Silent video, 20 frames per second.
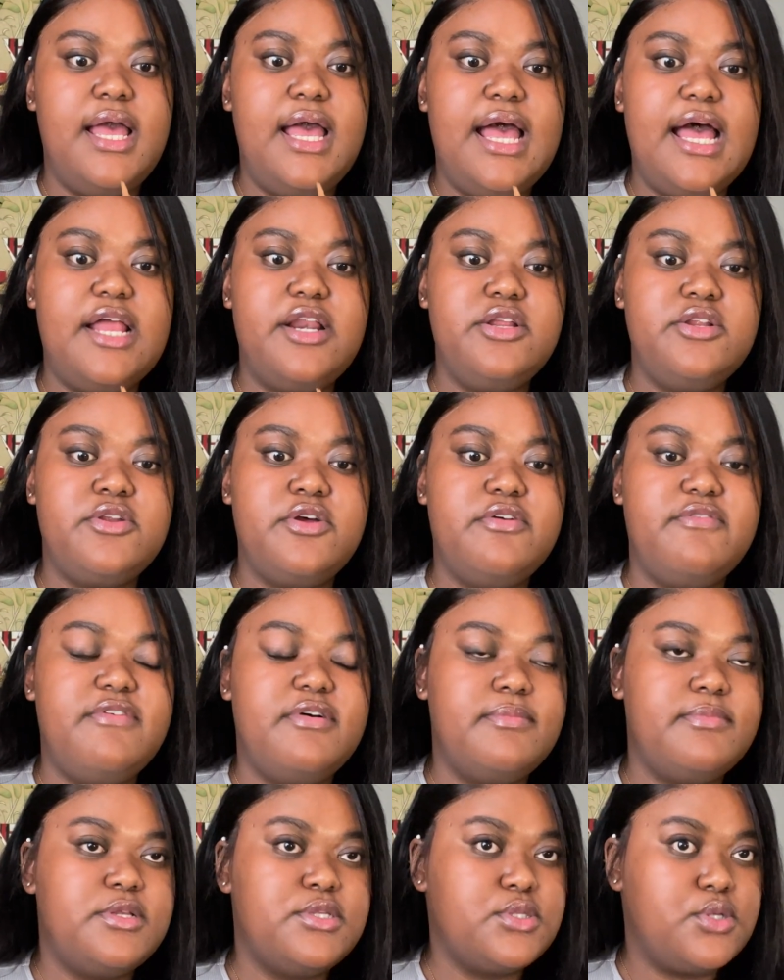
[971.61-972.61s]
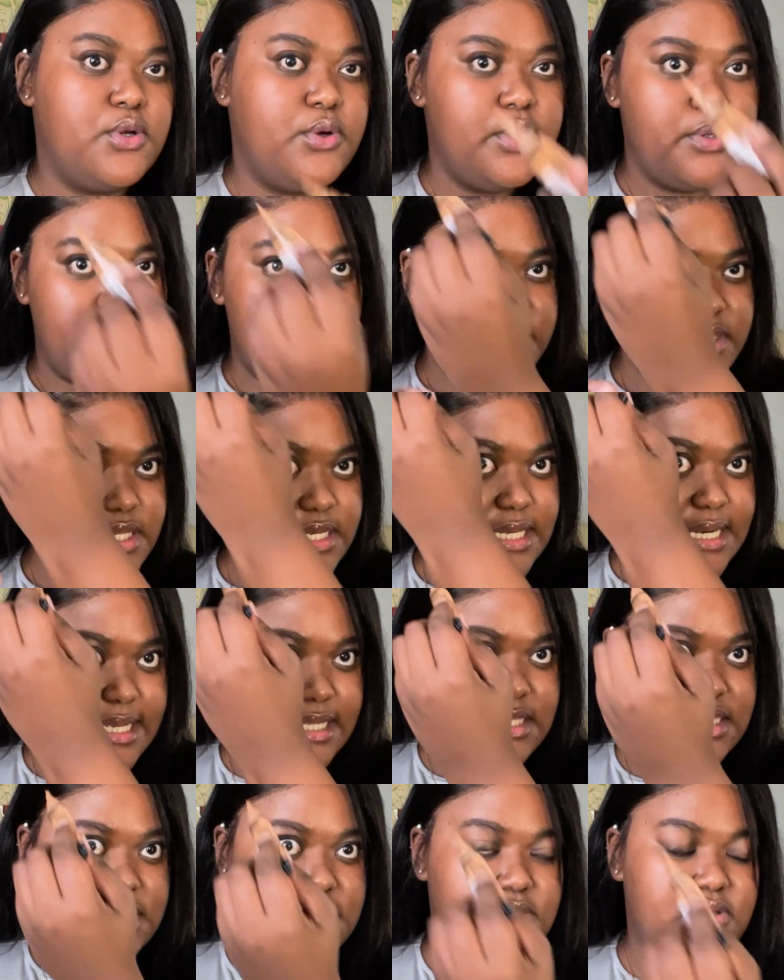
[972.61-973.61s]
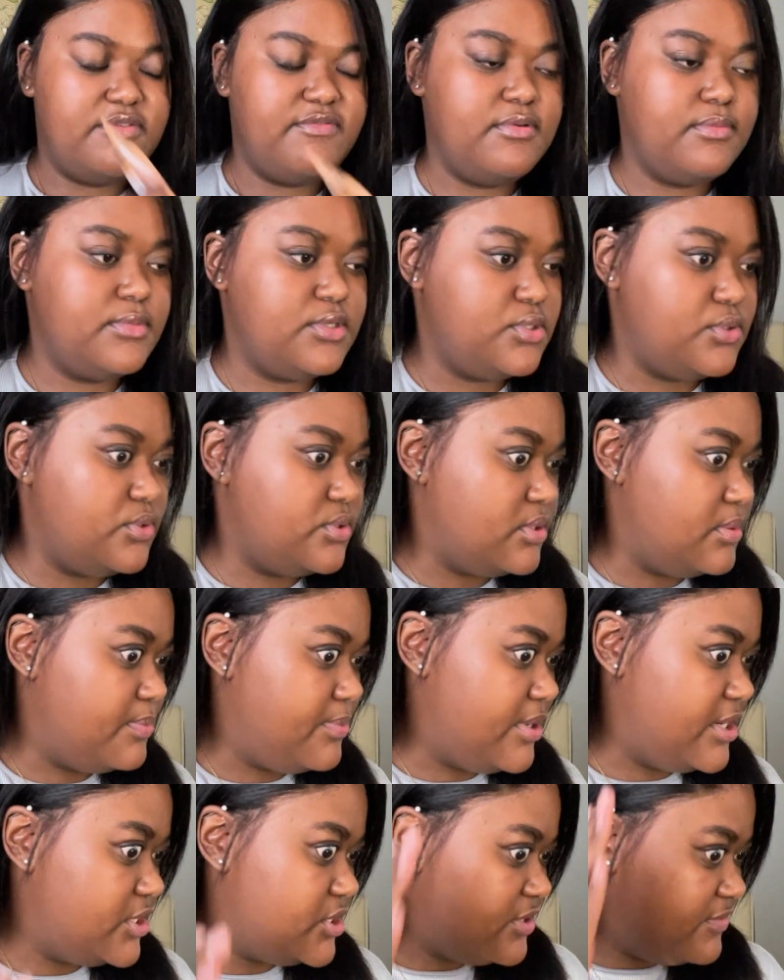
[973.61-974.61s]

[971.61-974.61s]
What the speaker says: I don't know if I must go in with it like this or if I must use a brush.